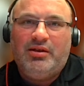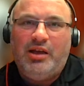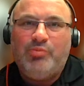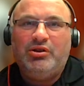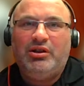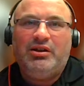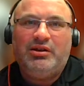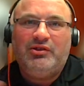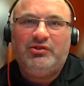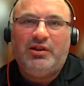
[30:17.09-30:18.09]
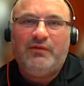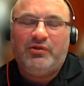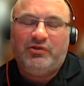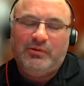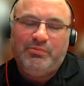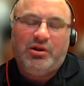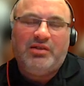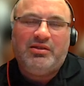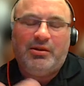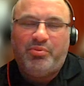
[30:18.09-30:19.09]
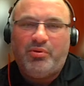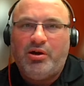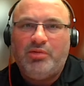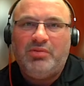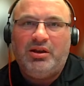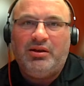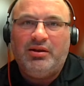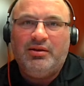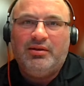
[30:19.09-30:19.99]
emulating his love because he brought that upon me